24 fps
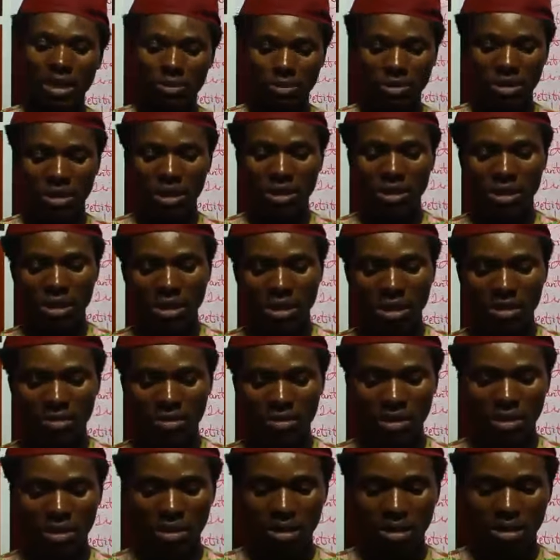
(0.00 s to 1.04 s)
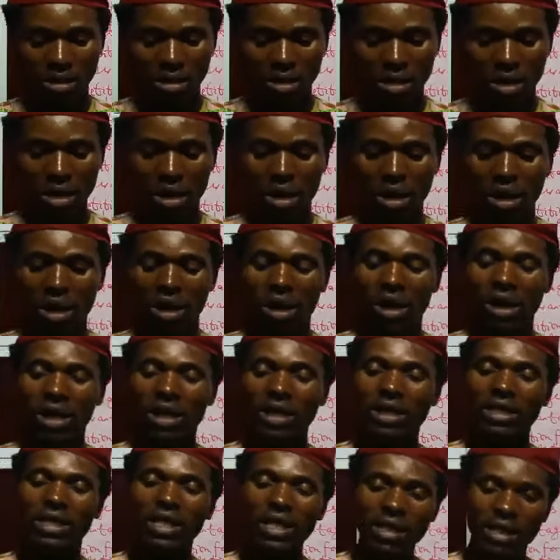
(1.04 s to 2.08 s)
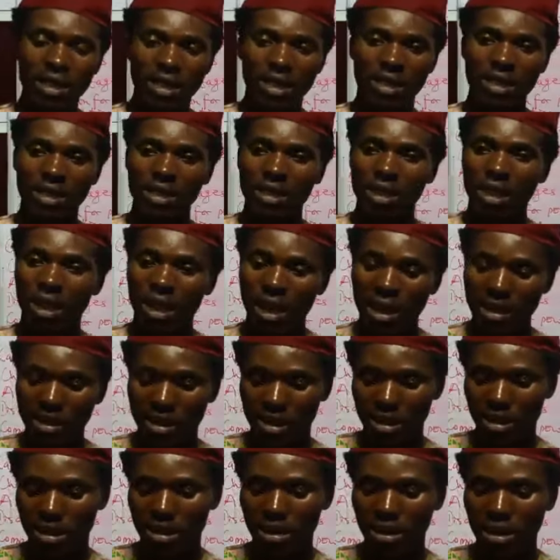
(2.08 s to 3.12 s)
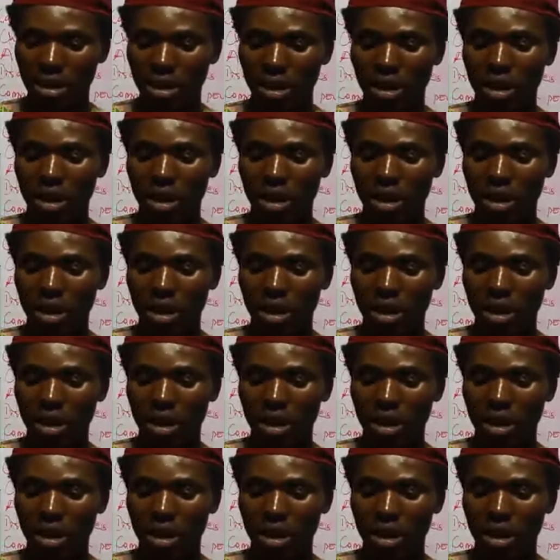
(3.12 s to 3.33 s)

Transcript: representatives. In this lesson,